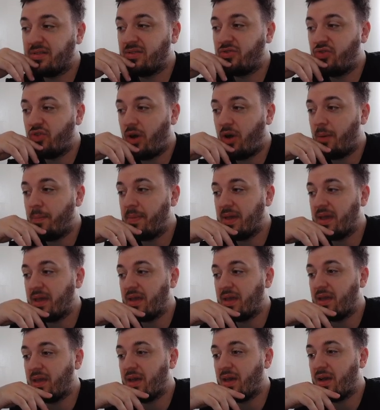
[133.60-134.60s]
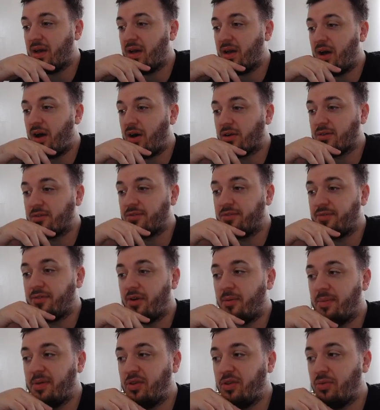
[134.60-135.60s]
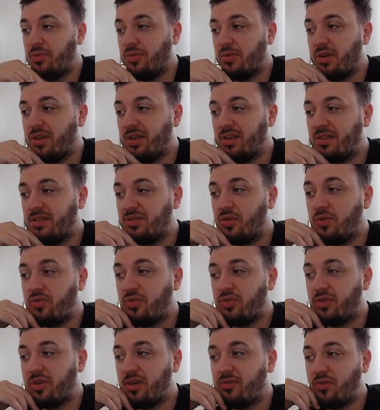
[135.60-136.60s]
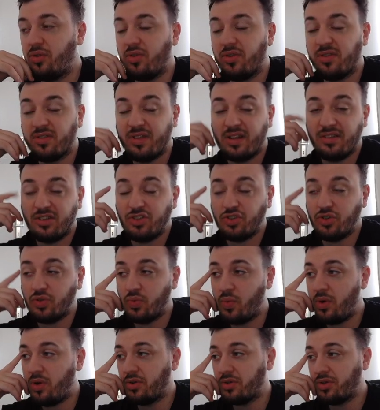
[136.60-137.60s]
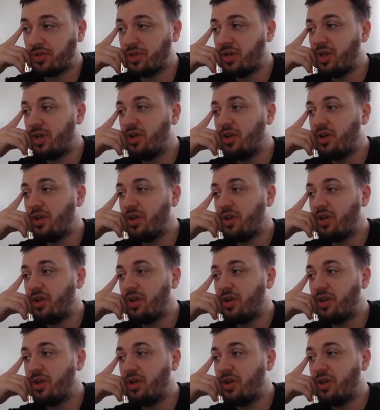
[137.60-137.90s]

dropping out of BWL that is going to give you the stats that you want.